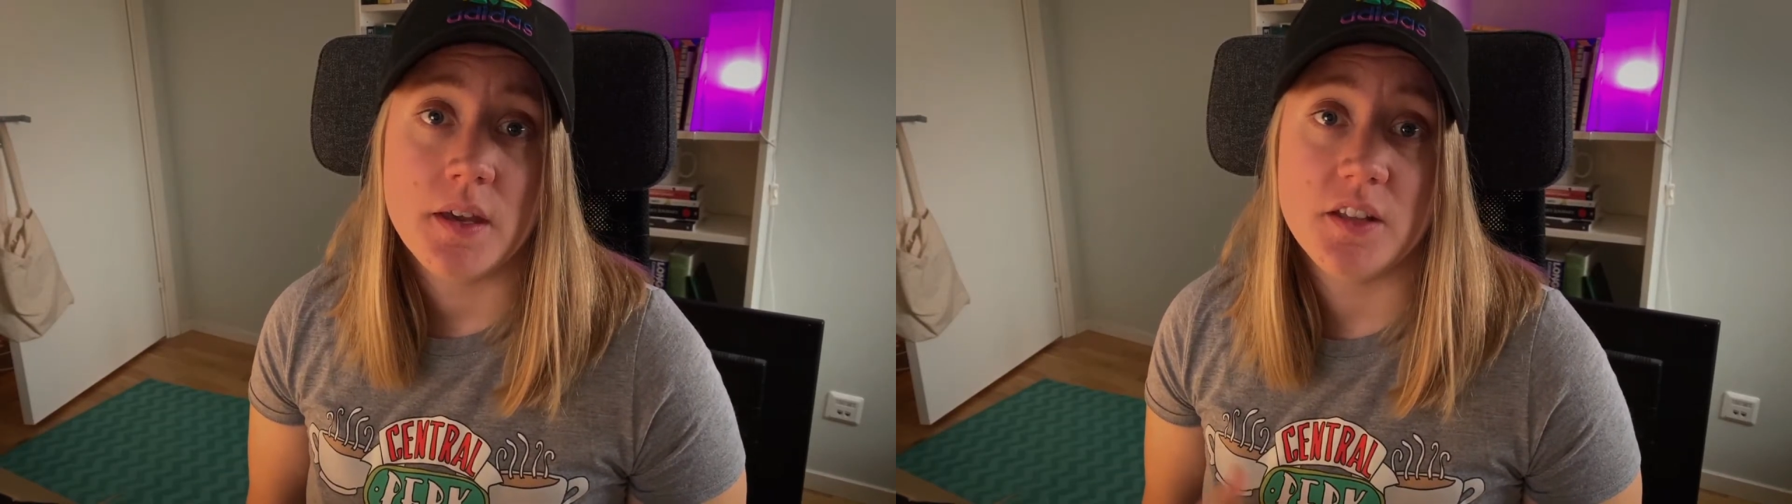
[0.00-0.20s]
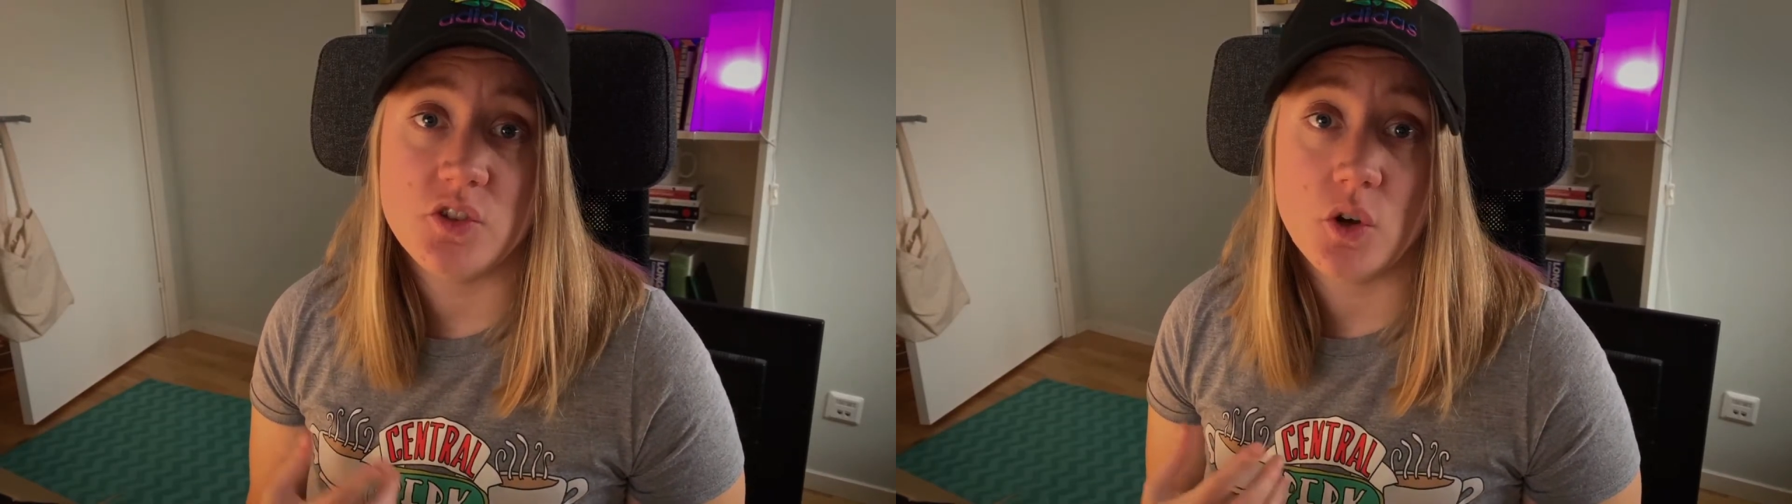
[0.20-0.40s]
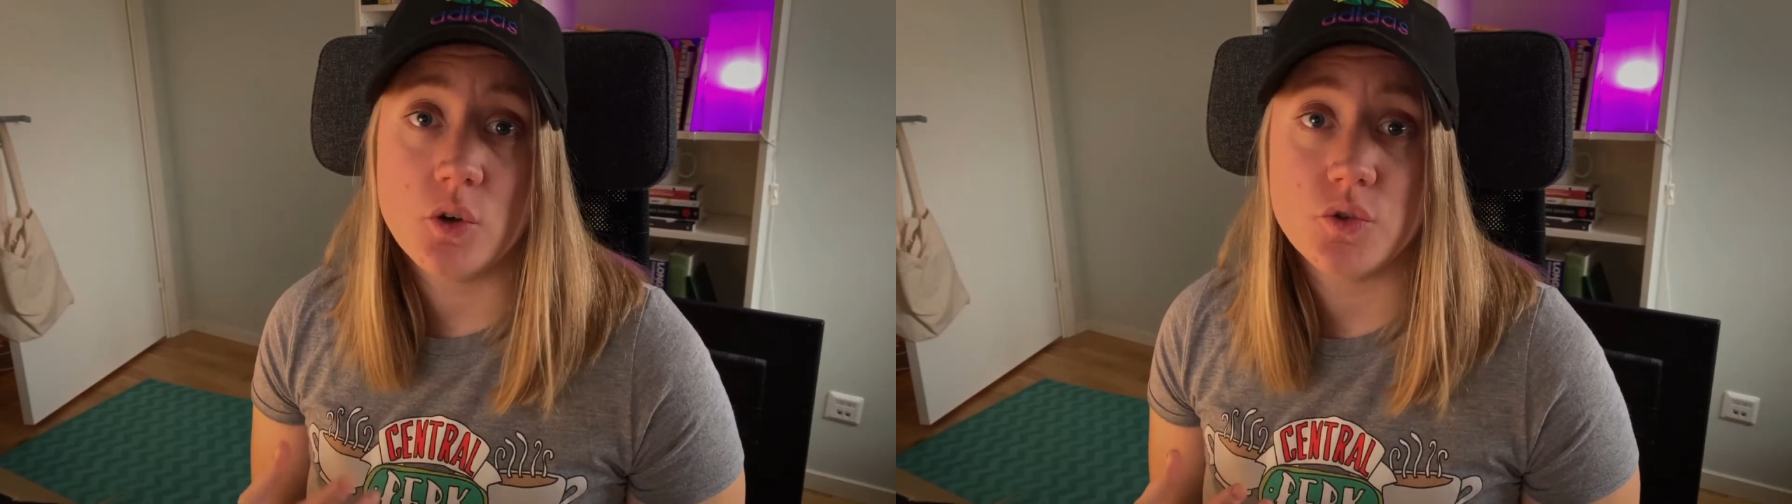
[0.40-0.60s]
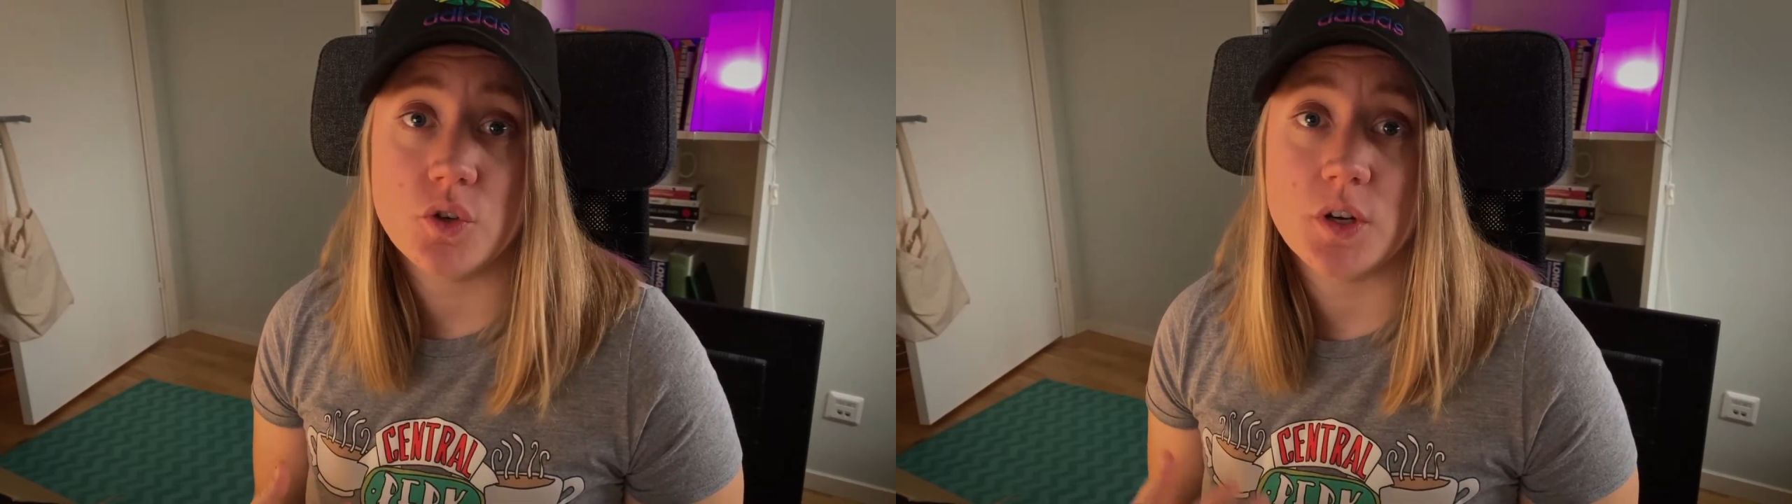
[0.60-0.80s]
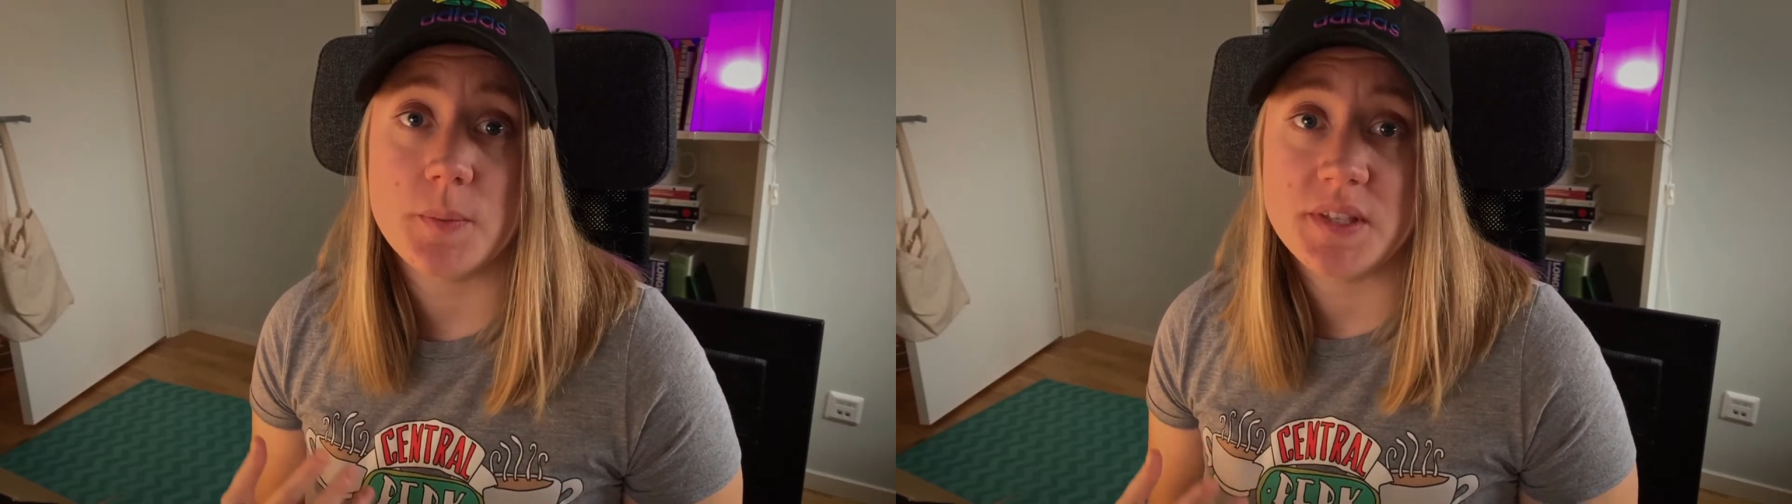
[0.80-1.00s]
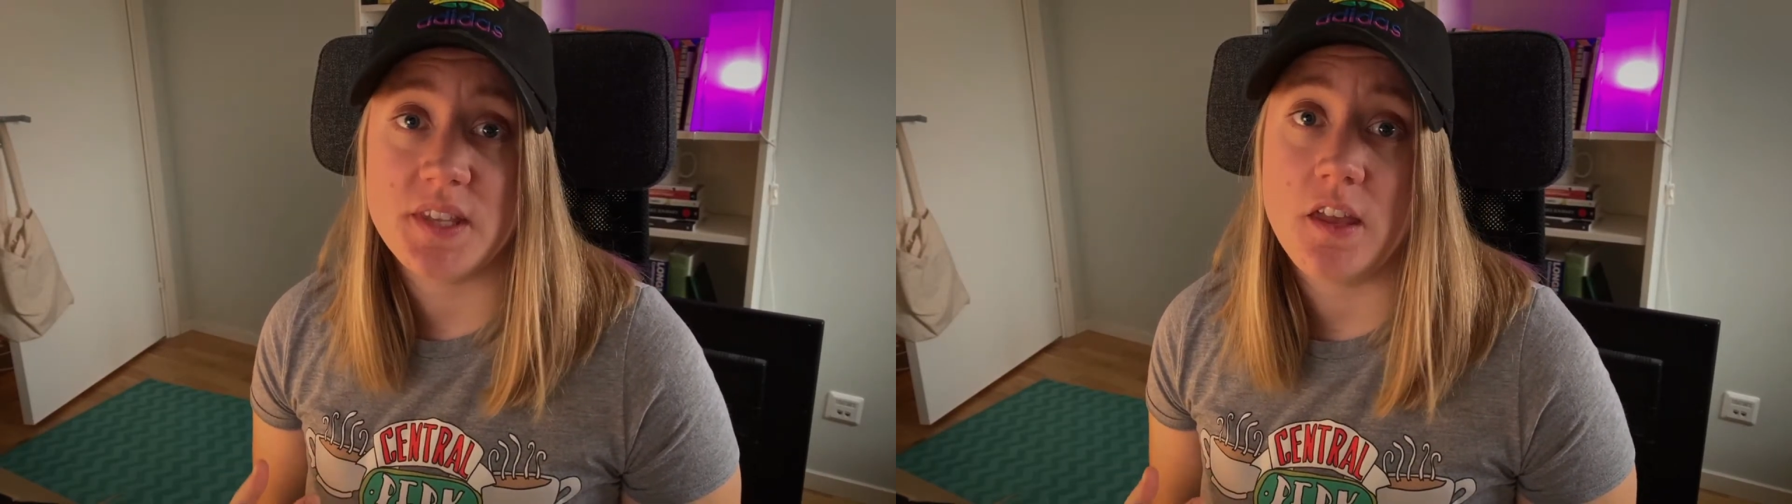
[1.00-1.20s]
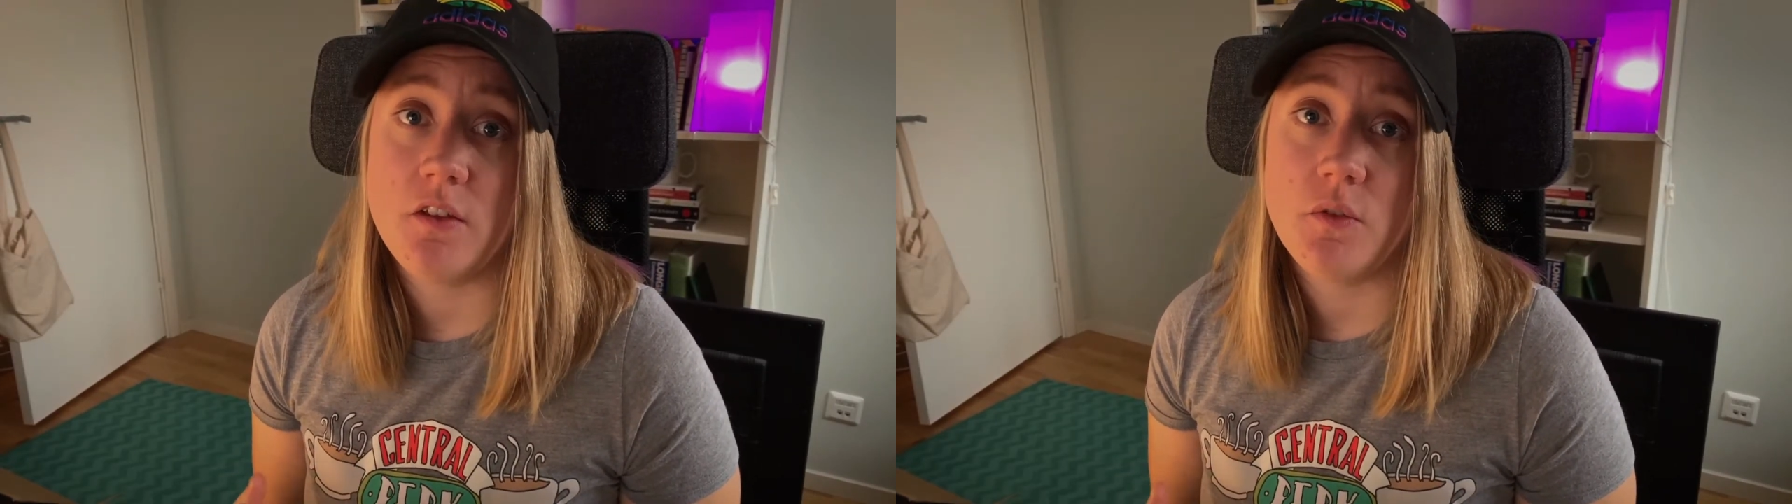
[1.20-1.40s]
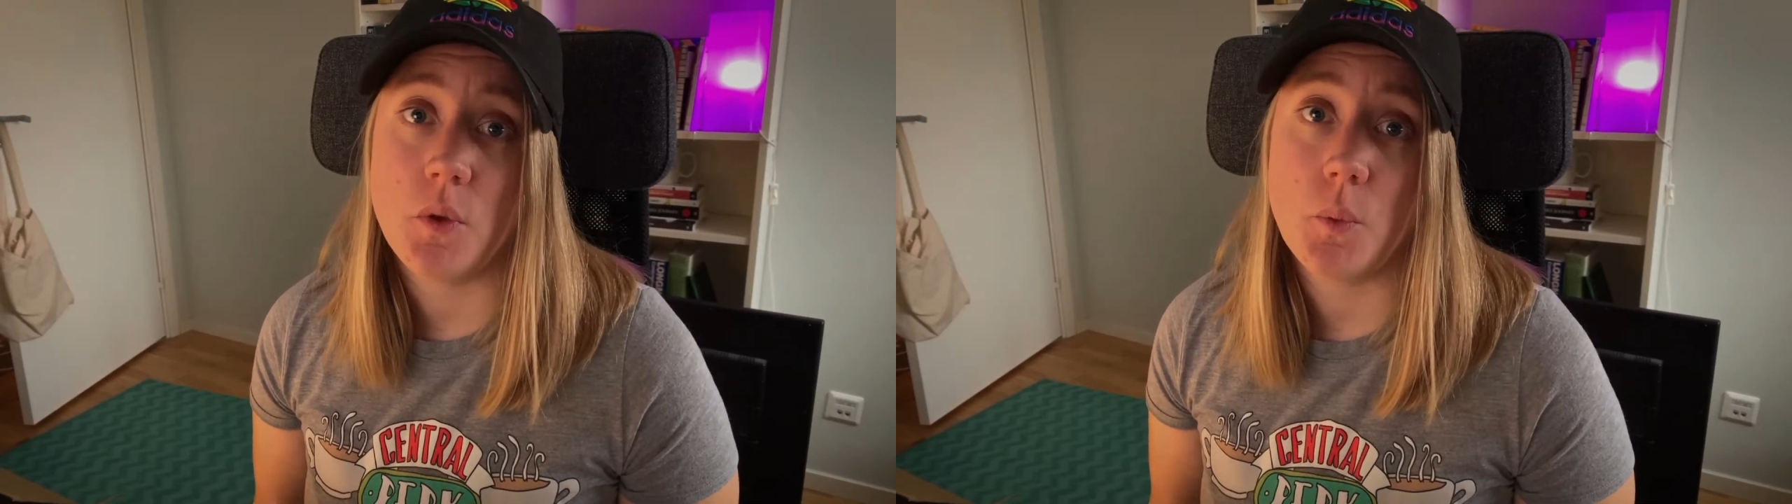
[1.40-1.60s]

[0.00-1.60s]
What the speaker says: it's also gonna be saved